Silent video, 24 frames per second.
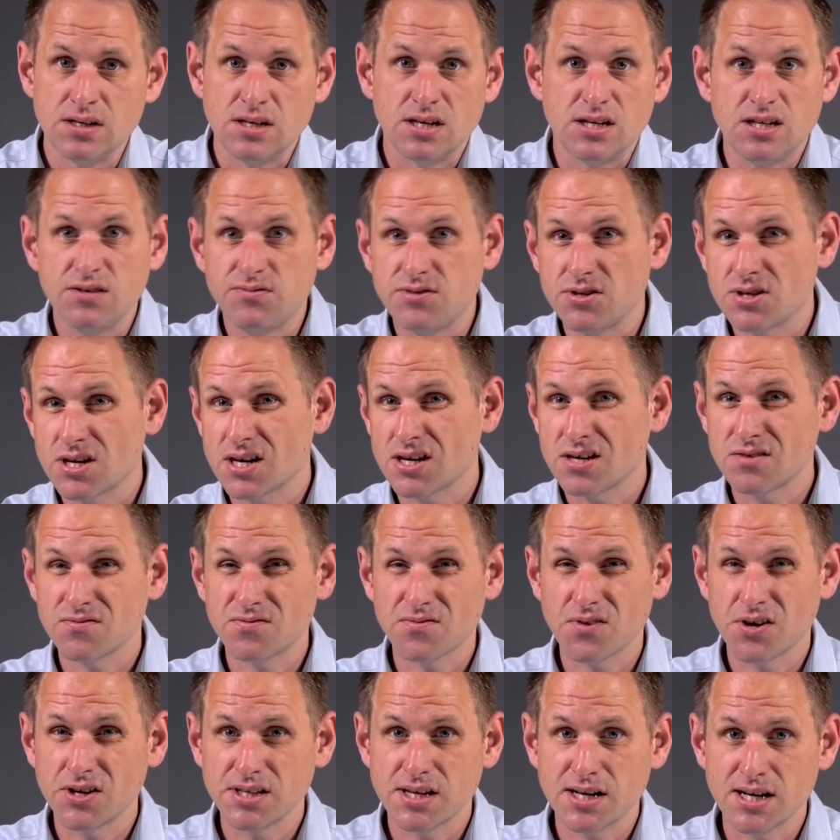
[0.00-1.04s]
And if you can't
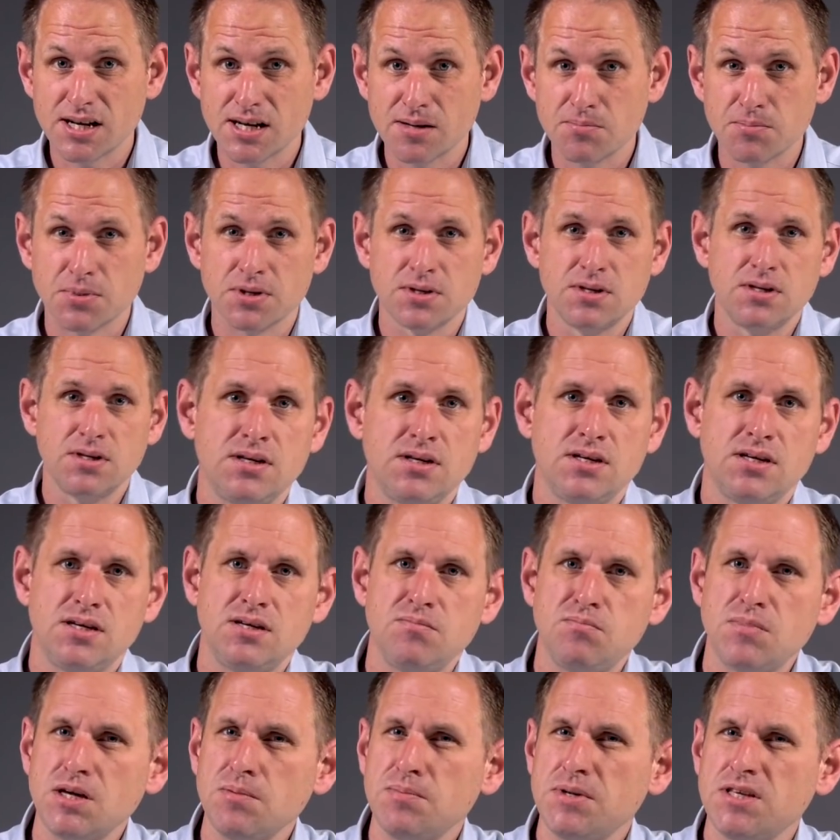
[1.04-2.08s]
find an app,
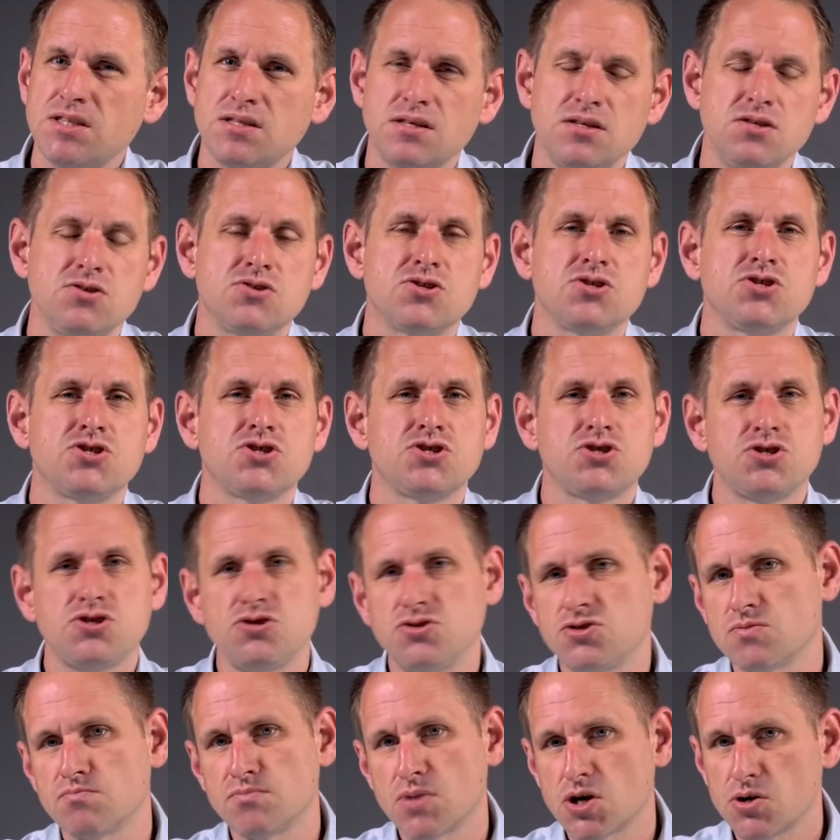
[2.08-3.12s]
it may be that you can just
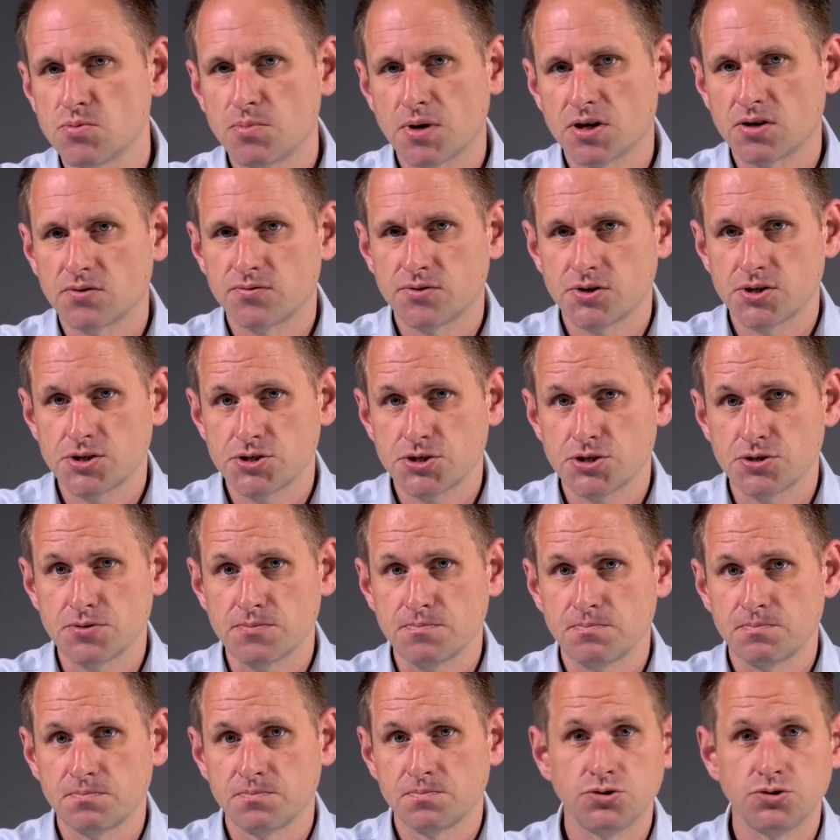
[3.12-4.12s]
use a mobile version.